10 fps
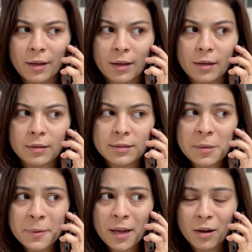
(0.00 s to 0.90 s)
You know what
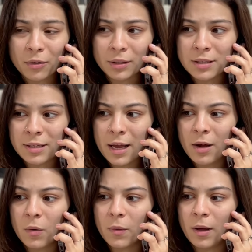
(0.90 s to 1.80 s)
happened?
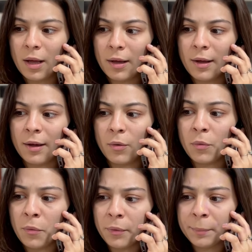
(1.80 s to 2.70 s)

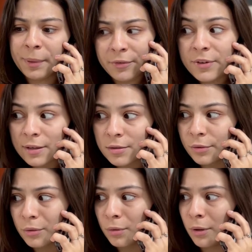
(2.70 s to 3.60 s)
Something unexpected.
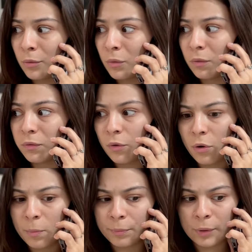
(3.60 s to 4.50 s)
I won't be
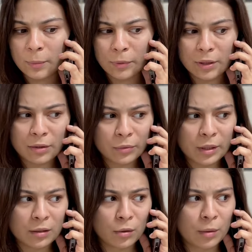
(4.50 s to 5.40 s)
able to make it, friend.
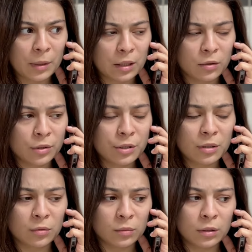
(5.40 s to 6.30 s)
Not
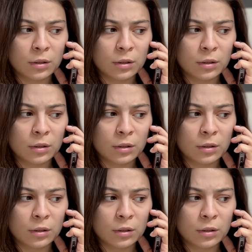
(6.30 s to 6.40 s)
today.